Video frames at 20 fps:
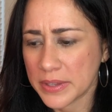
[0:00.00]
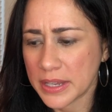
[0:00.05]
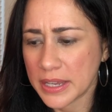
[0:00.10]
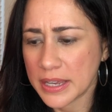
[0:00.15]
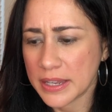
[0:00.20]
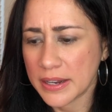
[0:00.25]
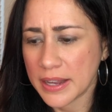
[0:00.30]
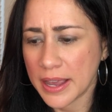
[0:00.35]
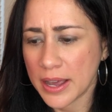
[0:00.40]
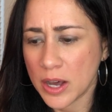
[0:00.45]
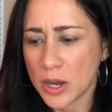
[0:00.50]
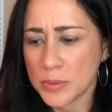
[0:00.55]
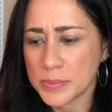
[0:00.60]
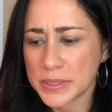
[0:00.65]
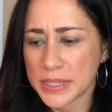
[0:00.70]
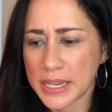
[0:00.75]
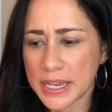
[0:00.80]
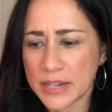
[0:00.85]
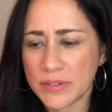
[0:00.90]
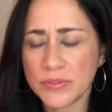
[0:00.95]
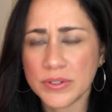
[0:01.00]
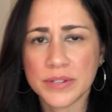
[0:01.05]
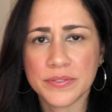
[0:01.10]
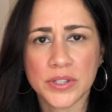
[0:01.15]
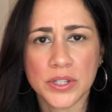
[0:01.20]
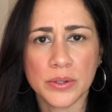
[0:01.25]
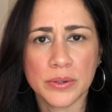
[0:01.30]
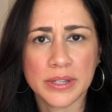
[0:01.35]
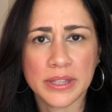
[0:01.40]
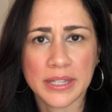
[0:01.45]
It helps in
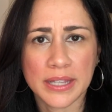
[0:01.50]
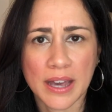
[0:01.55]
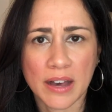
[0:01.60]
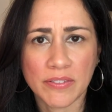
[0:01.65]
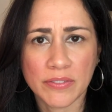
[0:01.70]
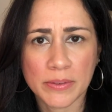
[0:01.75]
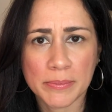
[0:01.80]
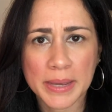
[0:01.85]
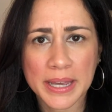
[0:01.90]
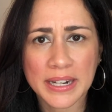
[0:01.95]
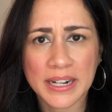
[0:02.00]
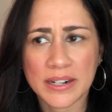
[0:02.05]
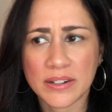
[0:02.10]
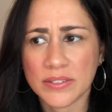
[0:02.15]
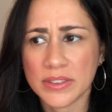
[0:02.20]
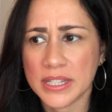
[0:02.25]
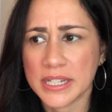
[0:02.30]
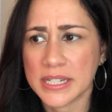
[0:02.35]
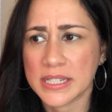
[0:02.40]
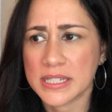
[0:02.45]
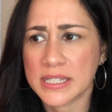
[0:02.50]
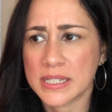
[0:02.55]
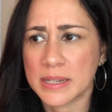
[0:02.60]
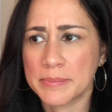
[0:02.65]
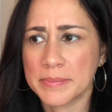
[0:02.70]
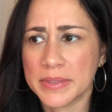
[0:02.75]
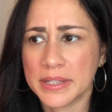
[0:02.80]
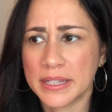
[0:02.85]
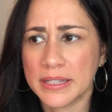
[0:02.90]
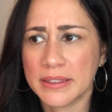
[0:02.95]
reviewing the alphabet. I don't think it's
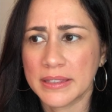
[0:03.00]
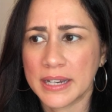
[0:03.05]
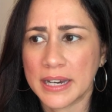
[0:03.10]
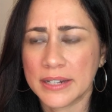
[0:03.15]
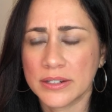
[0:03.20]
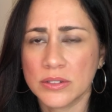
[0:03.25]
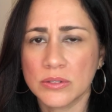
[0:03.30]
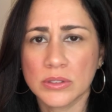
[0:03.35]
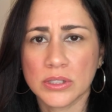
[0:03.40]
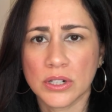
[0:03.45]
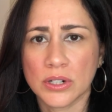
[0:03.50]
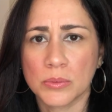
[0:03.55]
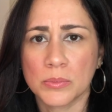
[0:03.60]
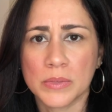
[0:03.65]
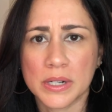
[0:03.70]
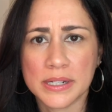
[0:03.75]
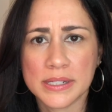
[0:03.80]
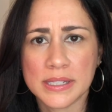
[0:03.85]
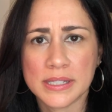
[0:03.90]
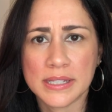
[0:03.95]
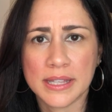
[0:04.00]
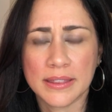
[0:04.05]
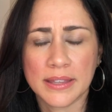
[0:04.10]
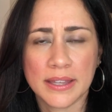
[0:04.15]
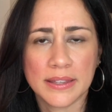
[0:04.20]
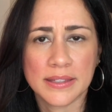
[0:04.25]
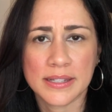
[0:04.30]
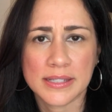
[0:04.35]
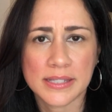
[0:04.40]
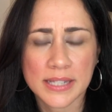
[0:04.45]
something that you learn once and
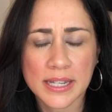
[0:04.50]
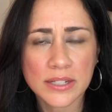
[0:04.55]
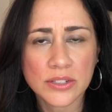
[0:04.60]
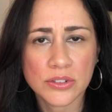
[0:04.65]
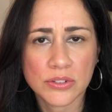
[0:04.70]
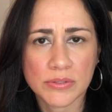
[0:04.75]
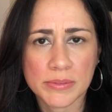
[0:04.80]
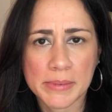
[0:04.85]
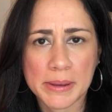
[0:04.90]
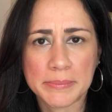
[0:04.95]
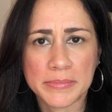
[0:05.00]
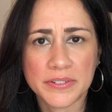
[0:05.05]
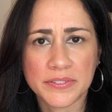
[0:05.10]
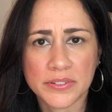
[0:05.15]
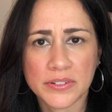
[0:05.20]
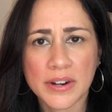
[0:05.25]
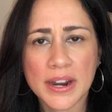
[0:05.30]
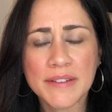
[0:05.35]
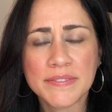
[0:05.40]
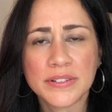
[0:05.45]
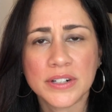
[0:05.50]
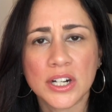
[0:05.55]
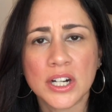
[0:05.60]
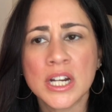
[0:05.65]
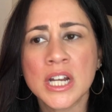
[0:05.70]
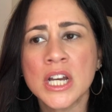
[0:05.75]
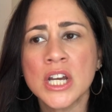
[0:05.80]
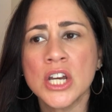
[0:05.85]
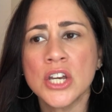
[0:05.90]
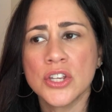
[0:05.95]
then that's it, you remember forever.
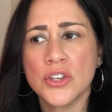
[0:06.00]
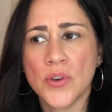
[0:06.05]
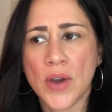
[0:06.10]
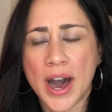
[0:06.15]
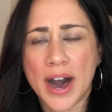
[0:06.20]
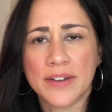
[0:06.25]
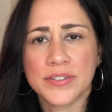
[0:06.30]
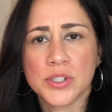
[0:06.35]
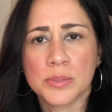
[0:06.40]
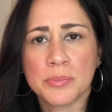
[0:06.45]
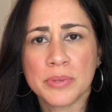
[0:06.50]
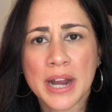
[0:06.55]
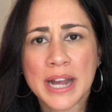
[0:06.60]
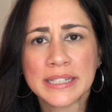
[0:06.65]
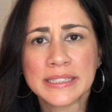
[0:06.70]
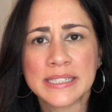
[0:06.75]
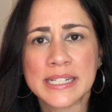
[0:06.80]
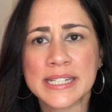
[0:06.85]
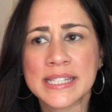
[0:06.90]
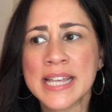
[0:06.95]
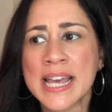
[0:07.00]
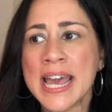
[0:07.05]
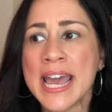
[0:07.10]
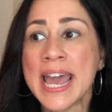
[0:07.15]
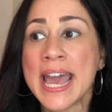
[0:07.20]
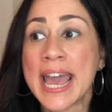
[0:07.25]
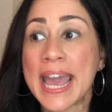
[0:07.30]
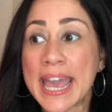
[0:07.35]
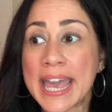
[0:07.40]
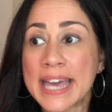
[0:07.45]
You have to practice.
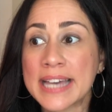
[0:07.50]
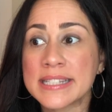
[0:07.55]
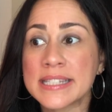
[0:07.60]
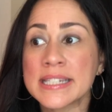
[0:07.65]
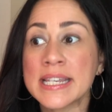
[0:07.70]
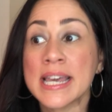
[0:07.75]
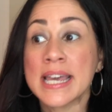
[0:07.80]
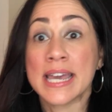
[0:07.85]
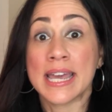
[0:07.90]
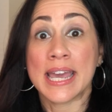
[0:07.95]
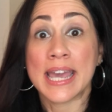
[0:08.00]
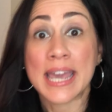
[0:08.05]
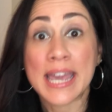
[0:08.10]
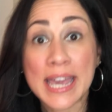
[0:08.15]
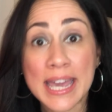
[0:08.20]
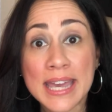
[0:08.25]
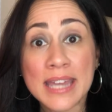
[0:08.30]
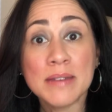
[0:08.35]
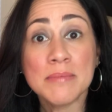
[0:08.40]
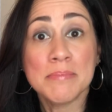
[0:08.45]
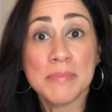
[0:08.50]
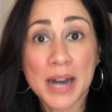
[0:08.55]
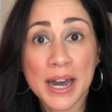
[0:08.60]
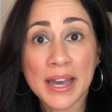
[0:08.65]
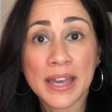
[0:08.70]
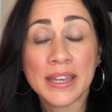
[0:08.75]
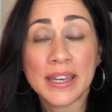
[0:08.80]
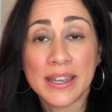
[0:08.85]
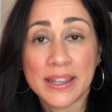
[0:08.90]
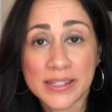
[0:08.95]
And in
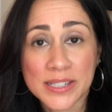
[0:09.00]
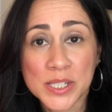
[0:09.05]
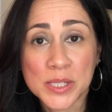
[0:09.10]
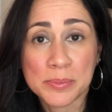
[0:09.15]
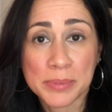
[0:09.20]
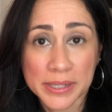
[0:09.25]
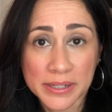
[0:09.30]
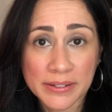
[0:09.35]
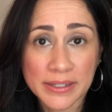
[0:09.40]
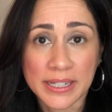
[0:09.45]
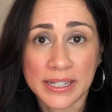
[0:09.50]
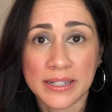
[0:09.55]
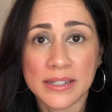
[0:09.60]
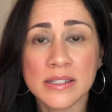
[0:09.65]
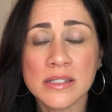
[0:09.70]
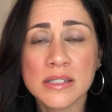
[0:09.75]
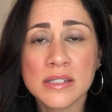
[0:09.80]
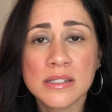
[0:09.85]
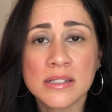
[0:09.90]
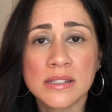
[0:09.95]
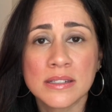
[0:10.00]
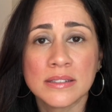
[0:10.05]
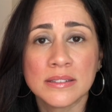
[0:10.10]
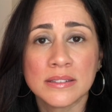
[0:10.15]
my experience